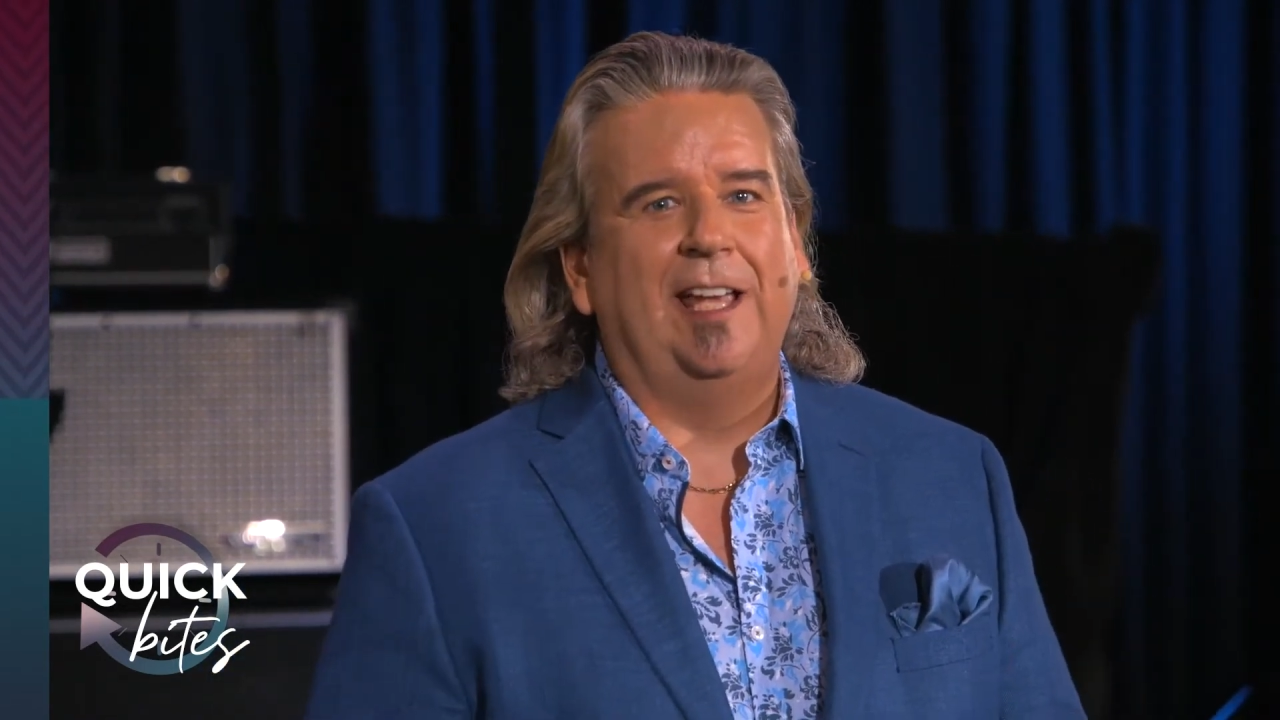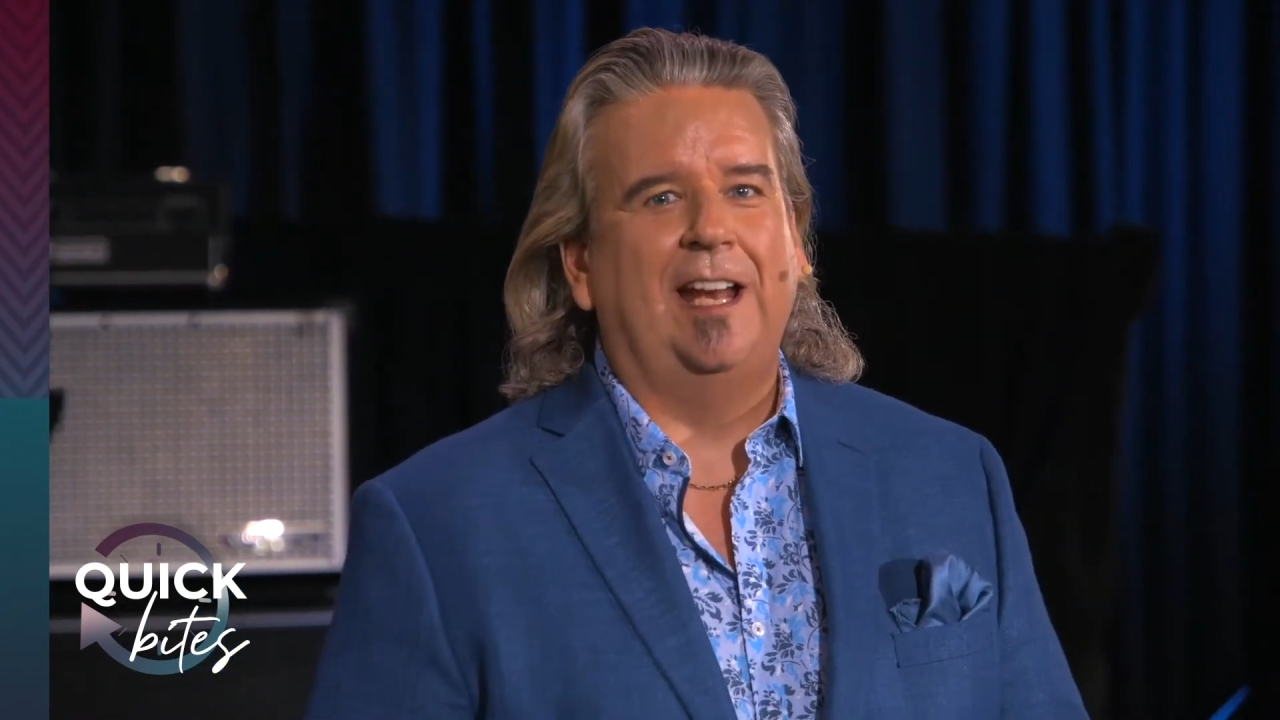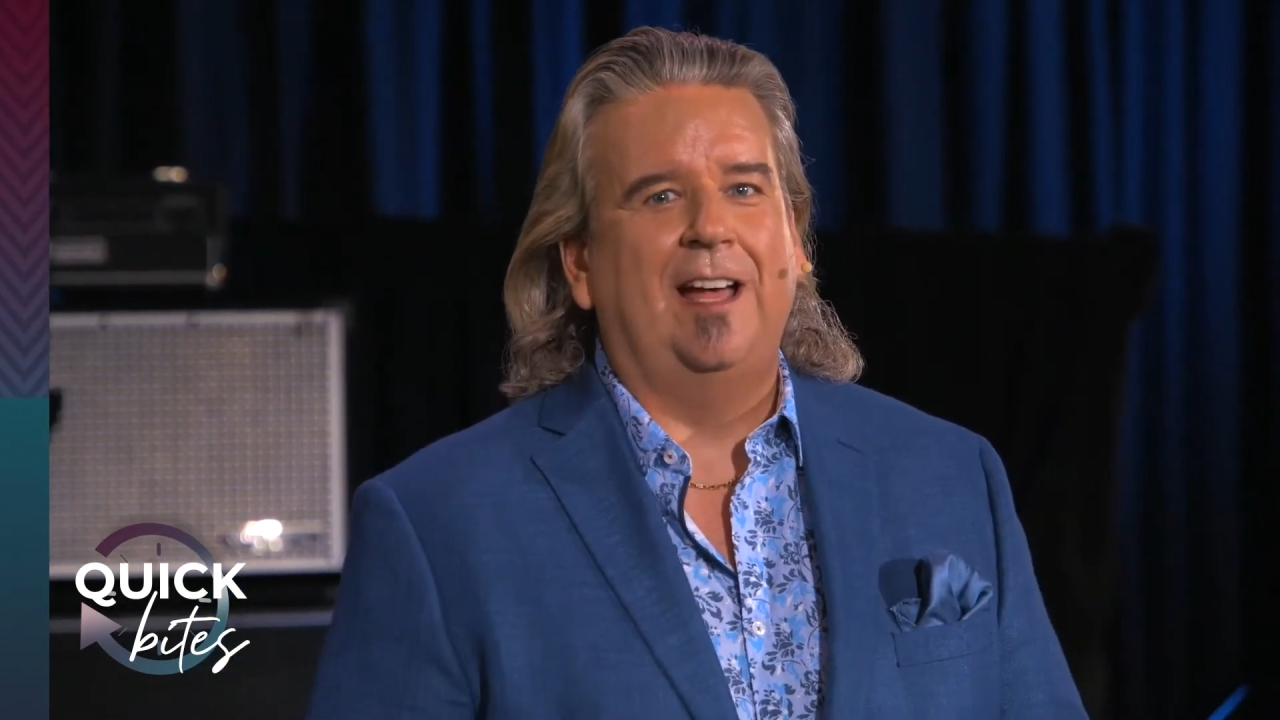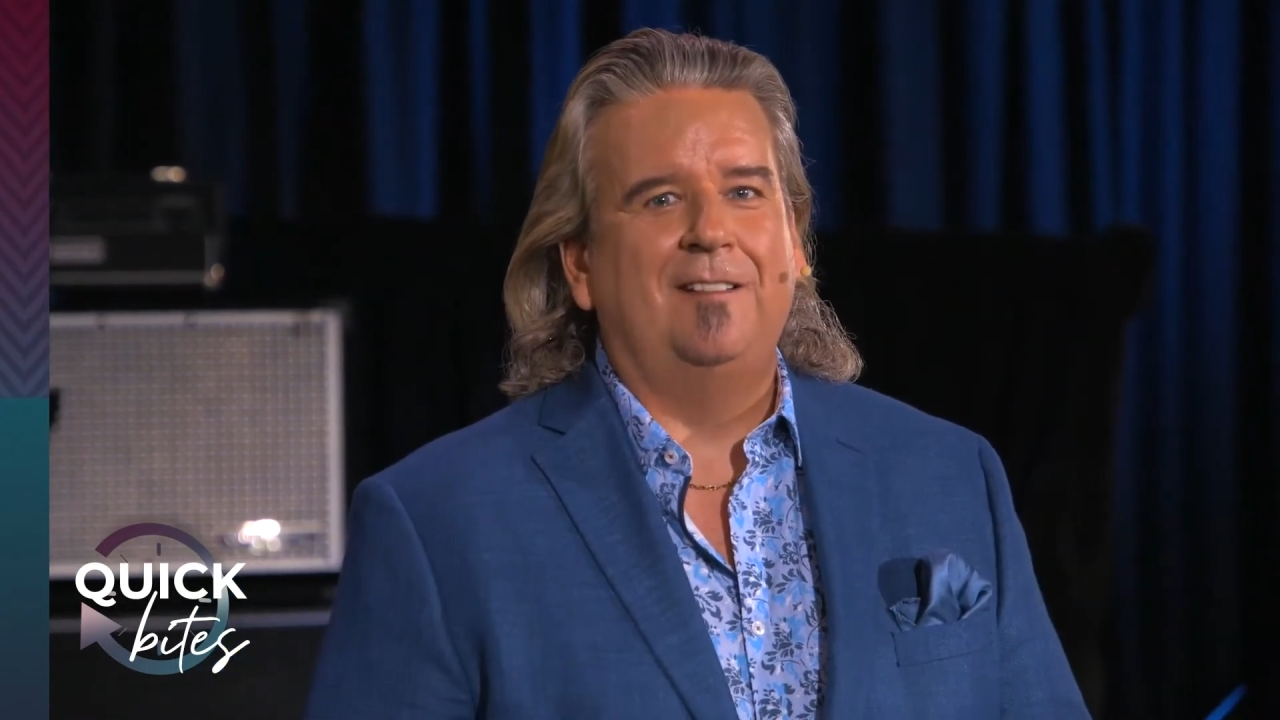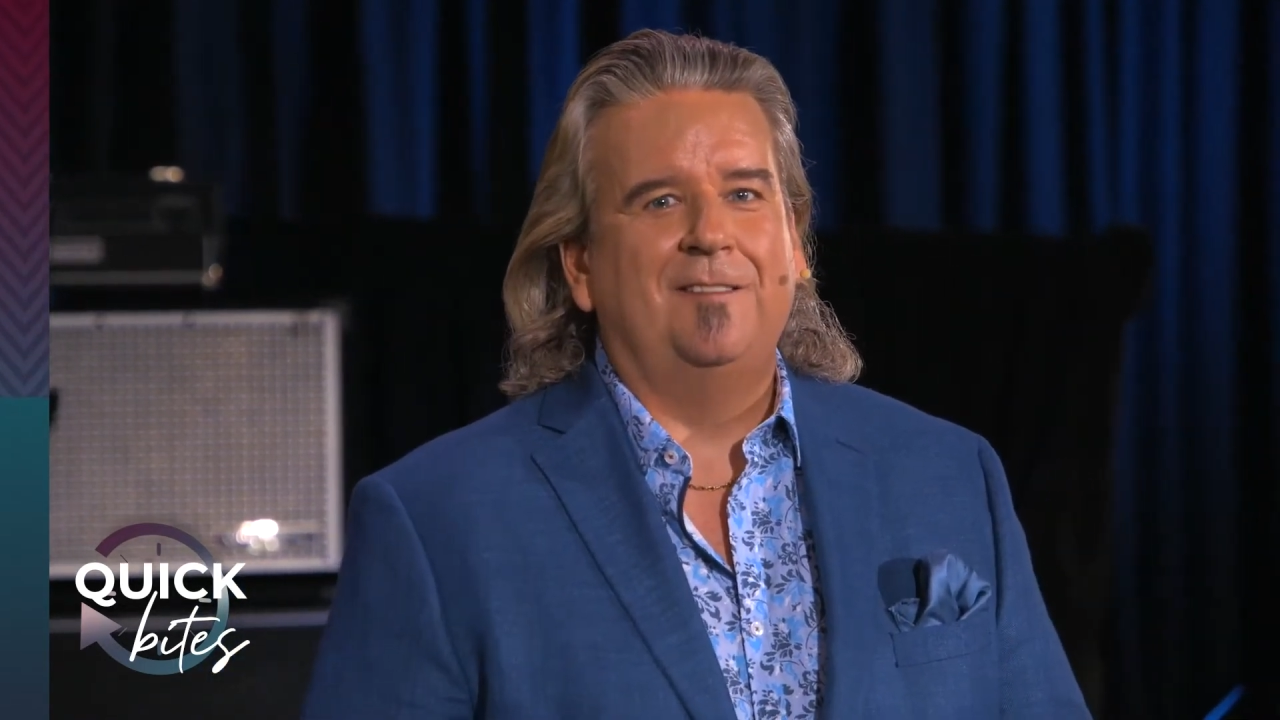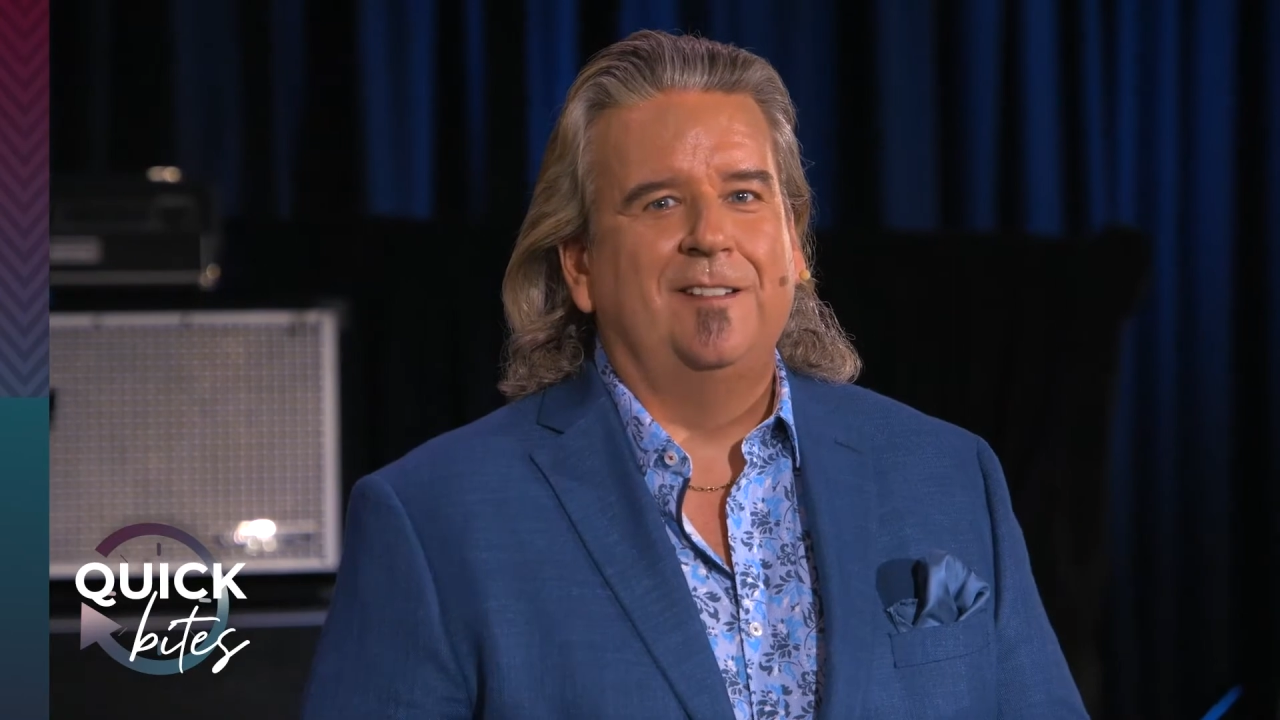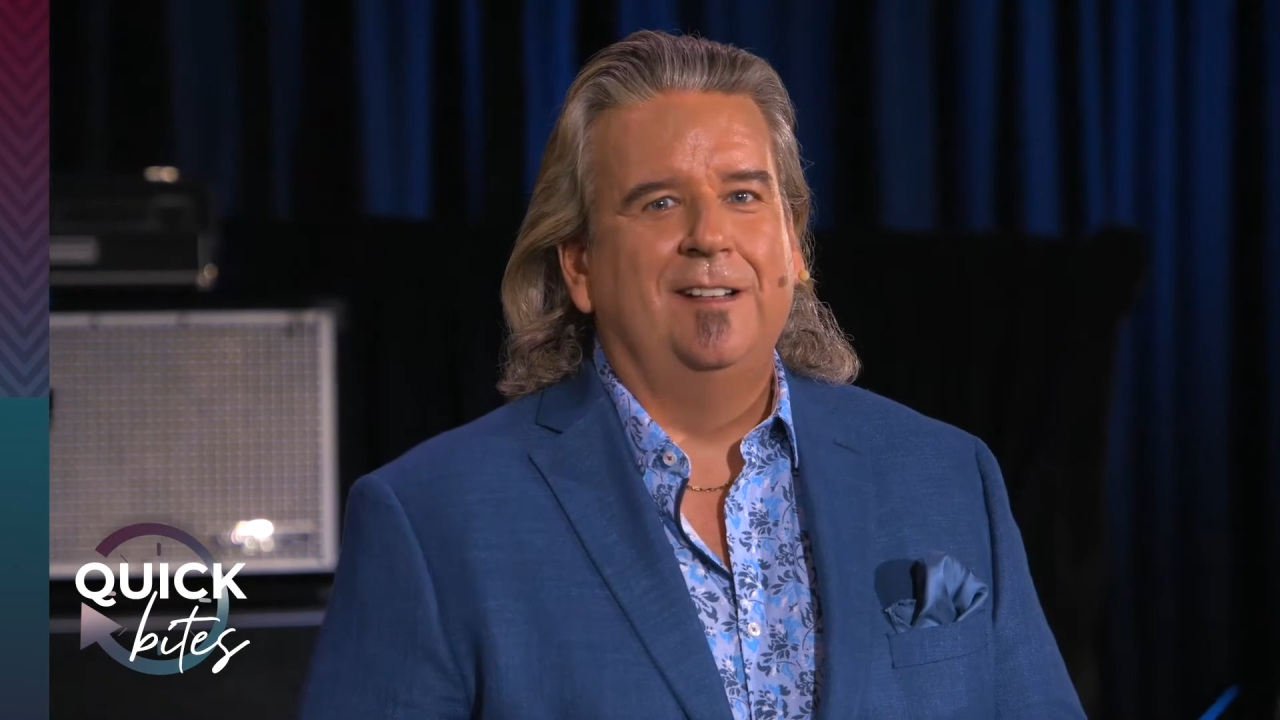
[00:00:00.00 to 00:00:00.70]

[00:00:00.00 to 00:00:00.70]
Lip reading: enough.